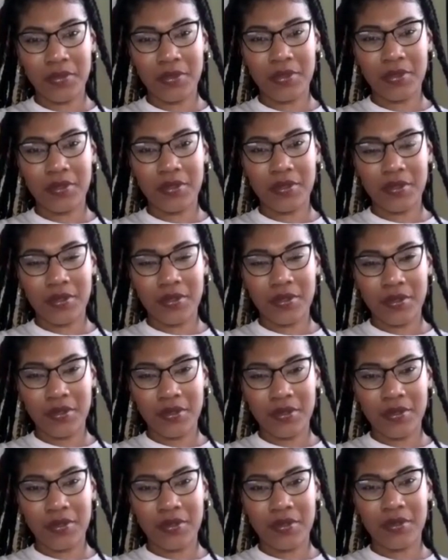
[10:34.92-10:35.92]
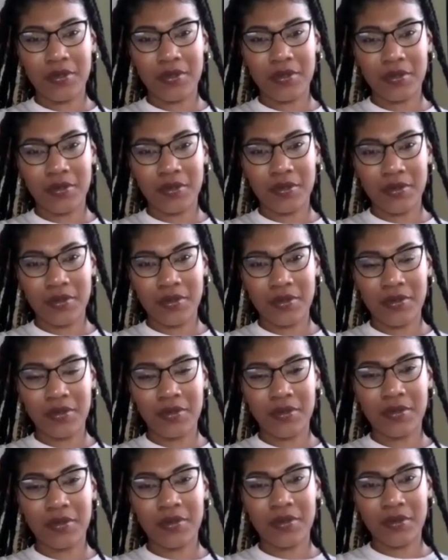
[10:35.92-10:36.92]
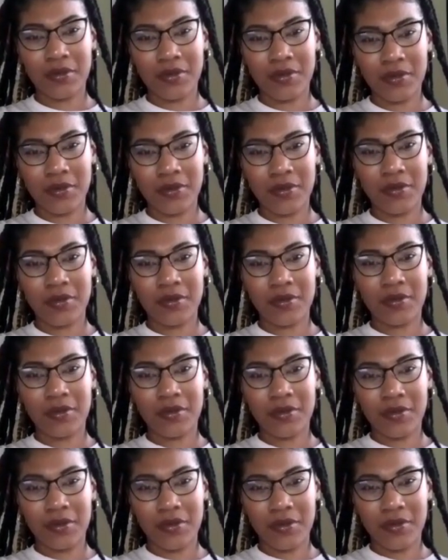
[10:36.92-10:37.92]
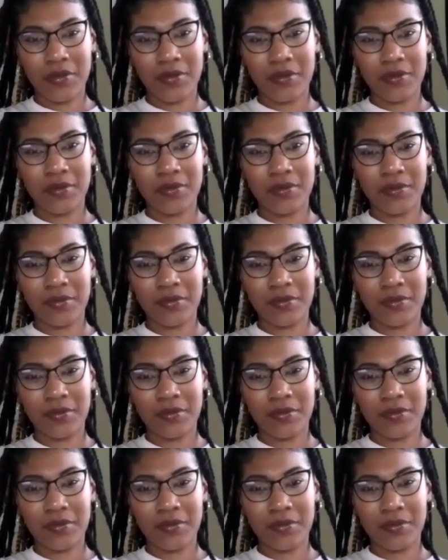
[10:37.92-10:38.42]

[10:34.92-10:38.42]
No words are spoken by the person on screen.